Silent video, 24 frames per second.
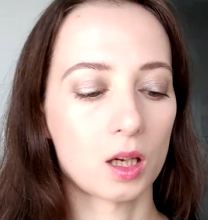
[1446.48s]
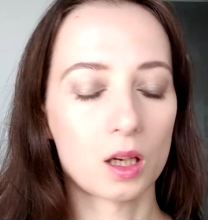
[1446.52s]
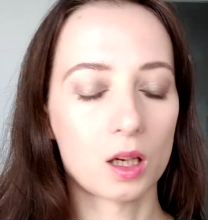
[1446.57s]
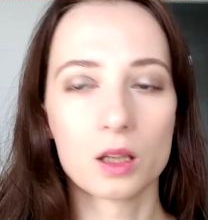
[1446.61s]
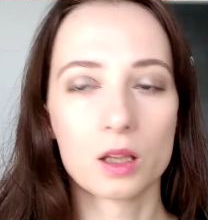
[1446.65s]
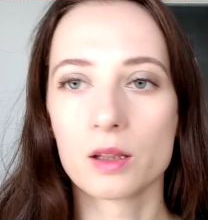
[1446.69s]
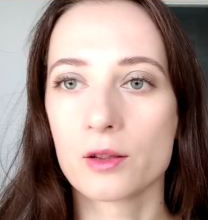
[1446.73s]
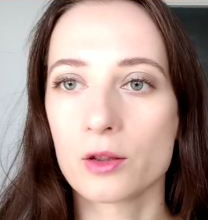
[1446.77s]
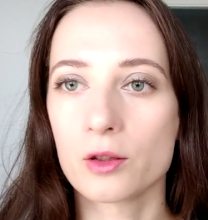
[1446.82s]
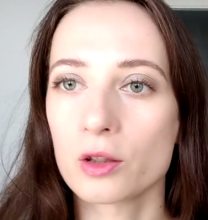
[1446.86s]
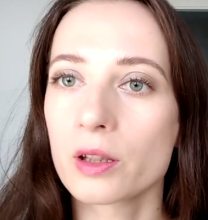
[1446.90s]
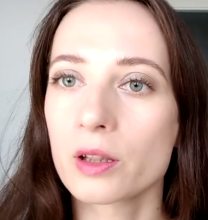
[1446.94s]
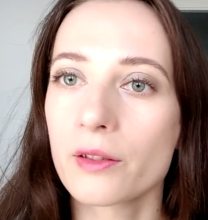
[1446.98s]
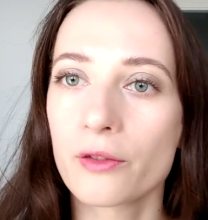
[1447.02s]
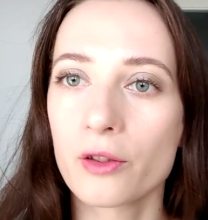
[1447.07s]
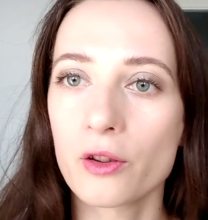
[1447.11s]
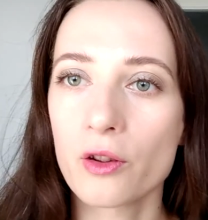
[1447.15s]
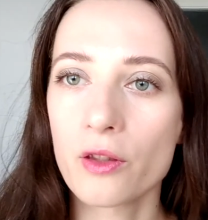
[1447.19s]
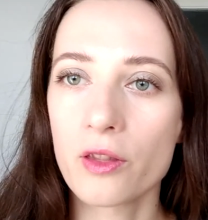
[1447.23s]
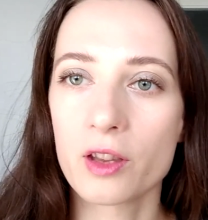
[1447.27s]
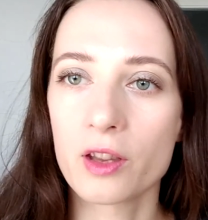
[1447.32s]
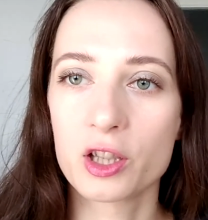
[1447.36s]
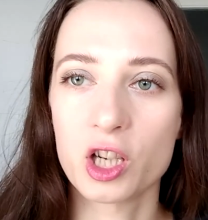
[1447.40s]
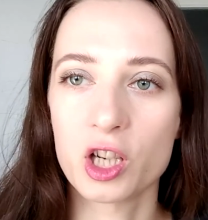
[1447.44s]
Sorry for
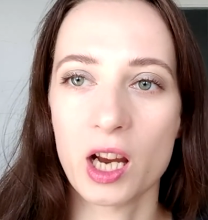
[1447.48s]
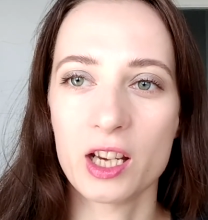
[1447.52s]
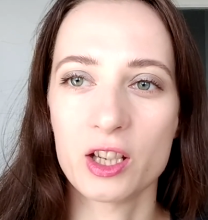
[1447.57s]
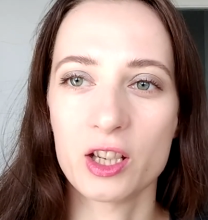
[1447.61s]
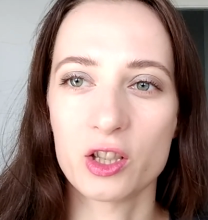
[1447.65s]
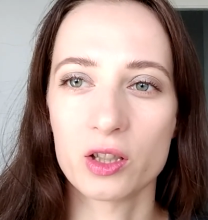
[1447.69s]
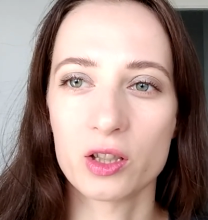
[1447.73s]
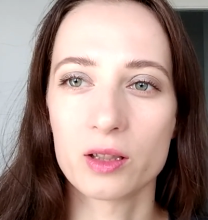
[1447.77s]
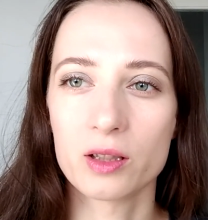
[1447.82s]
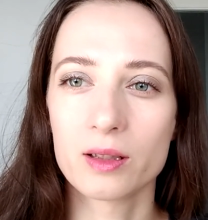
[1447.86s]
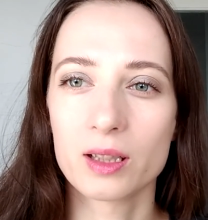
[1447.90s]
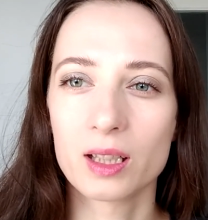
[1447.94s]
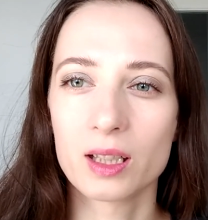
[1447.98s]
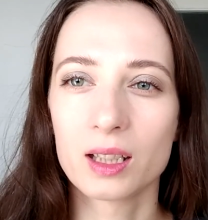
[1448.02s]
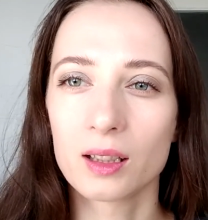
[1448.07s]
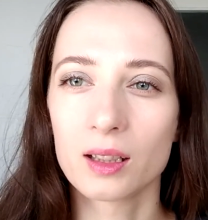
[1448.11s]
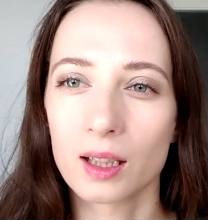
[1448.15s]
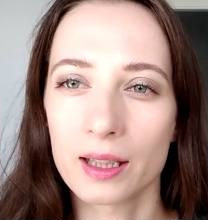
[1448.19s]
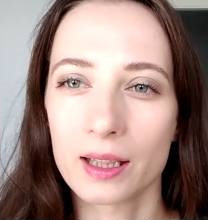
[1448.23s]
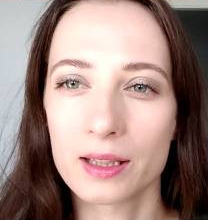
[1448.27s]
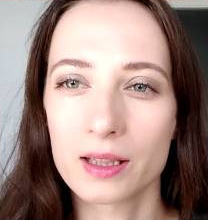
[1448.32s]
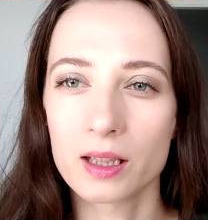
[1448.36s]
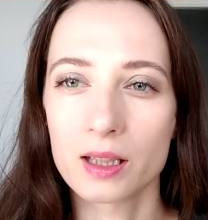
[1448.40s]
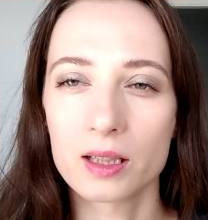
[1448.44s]
the changing in
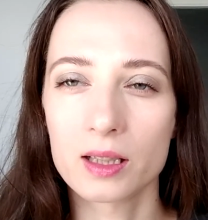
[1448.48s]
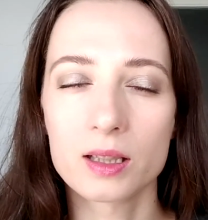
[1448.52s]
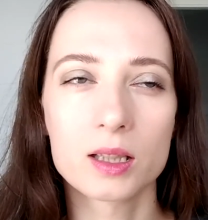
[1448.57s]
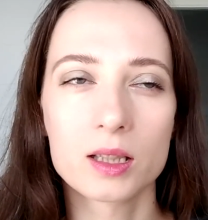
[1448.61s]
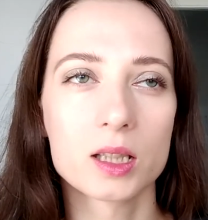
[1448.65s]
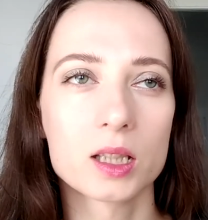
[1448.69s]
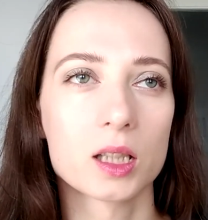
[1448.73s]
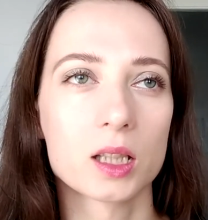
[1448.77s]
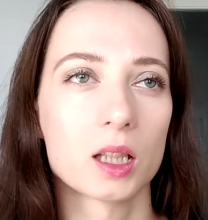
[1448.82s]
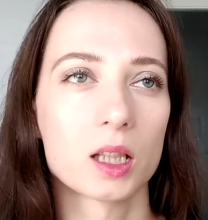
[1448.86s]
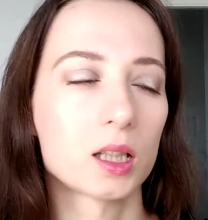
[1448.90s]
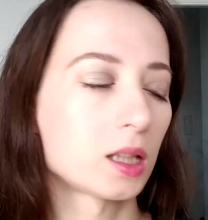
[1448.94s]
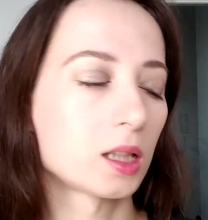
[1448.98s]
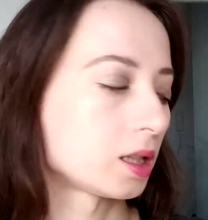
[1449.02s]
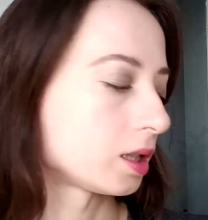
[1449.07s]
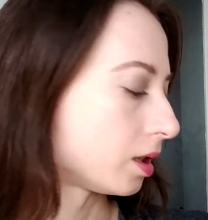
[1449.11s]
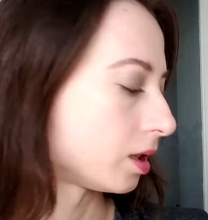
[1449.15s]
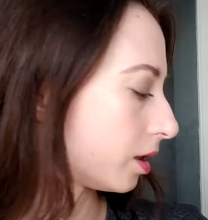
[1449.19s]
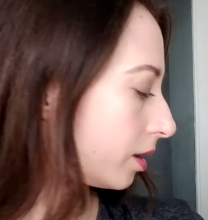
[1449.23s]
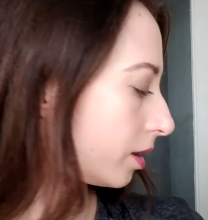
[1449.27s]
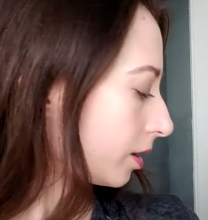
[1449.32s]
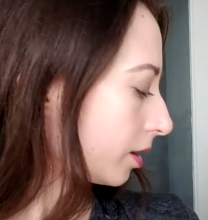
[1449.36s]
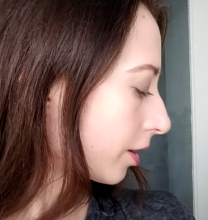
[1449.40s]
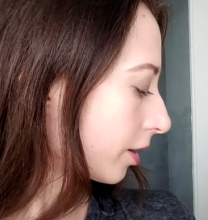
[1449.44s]
lighting,
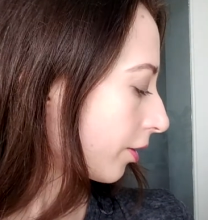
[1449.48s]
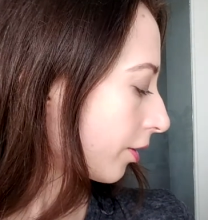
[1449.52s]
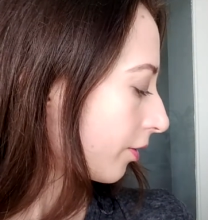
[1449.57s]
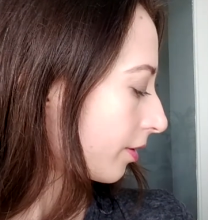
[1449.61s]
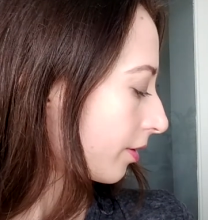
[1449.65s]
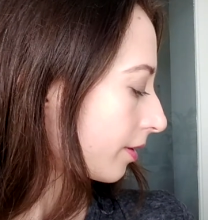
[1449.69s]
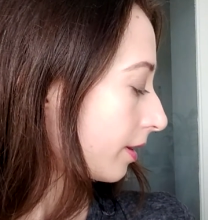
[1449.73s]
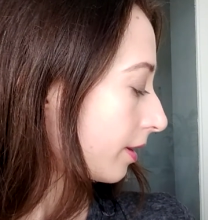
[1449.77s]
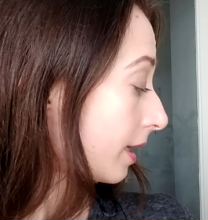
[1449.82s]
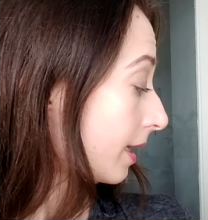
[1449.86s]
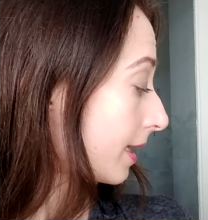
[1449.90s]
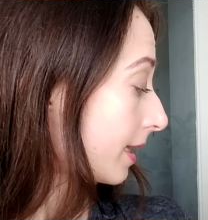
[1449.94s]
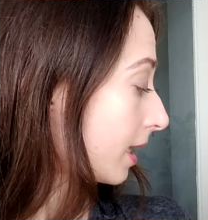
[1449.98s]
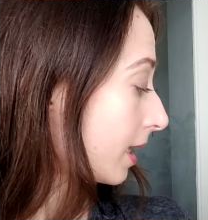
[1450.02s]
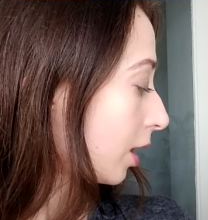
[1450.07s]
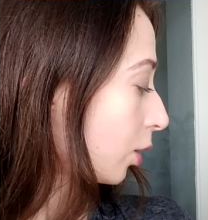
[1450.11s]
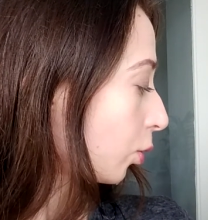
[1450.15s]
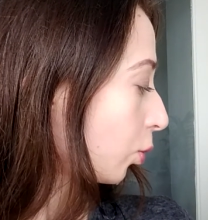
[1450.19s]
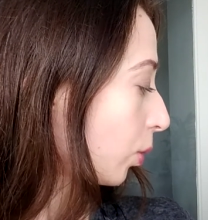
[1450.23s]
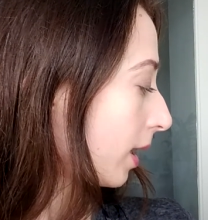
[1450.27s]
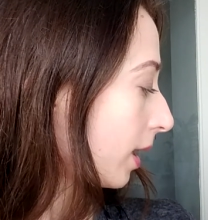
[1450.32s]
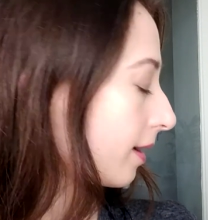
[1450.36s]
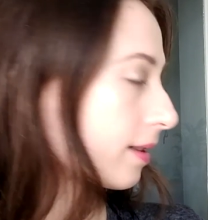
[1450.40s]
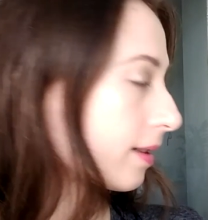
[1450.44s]
because the sun went